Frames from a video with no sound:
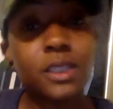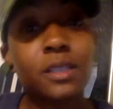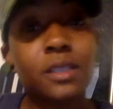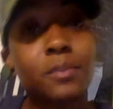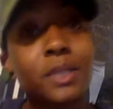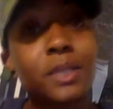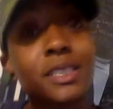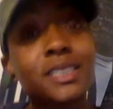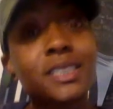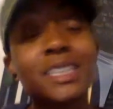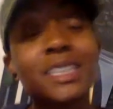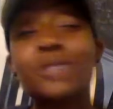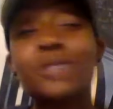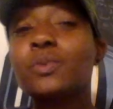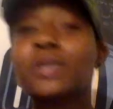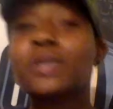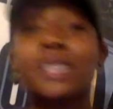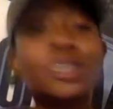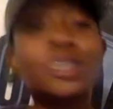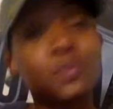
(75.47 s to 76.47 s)
Because this
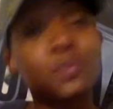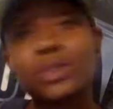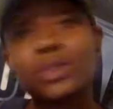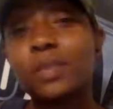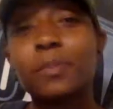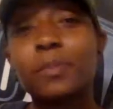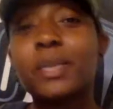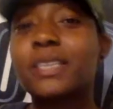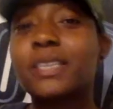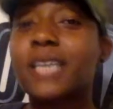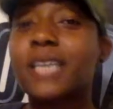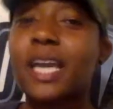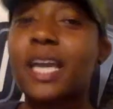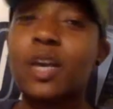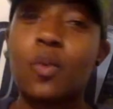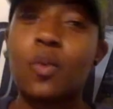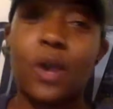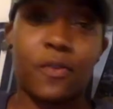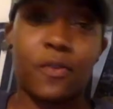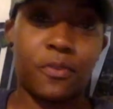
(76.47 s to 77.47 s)
was this was the big
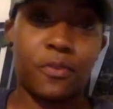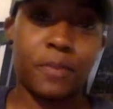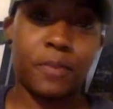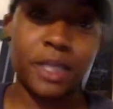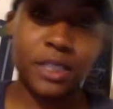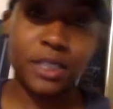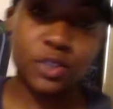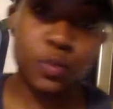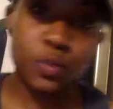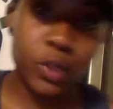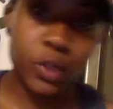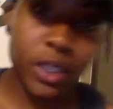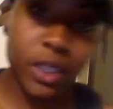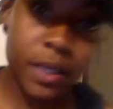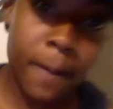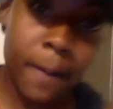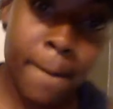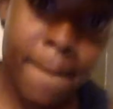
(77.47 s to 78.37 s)
takeaway for me this week.